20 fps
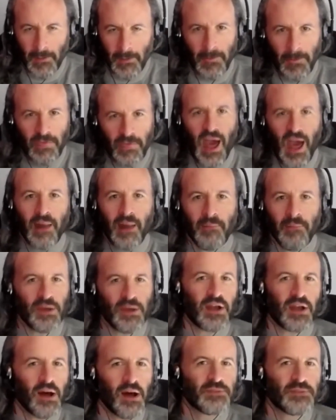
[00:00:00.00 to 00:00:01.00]
that
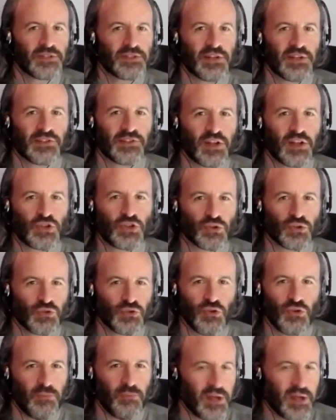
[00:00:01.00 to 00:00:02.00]
becomes an essential
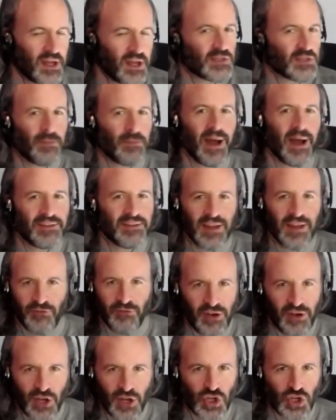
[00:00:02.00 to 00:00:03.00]
truth because by
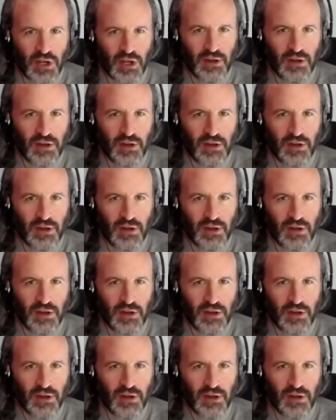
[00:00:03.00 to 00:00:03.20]
definition,